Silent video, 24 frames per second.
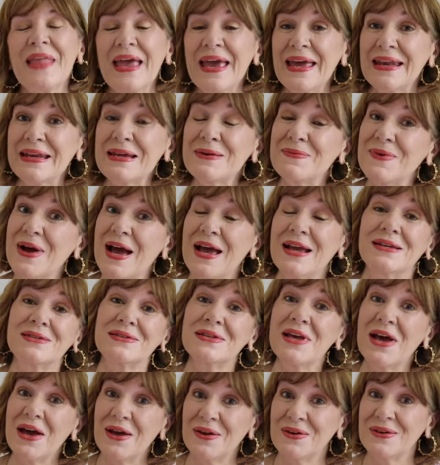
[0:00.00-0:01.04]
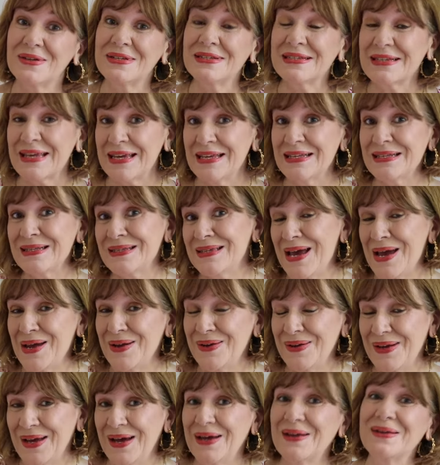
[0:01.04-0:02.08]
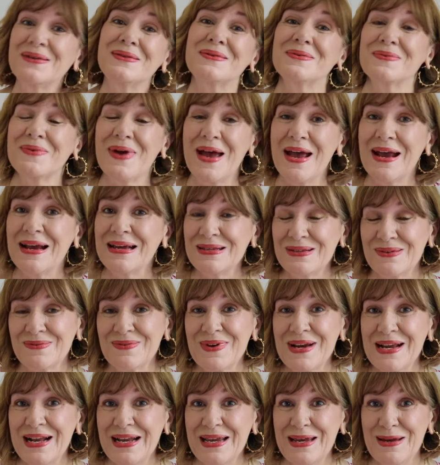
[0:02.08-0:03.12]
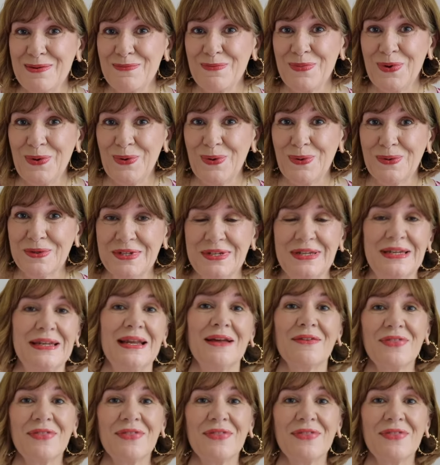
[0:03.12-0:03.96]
Anyway, so skin tone underwear is really important.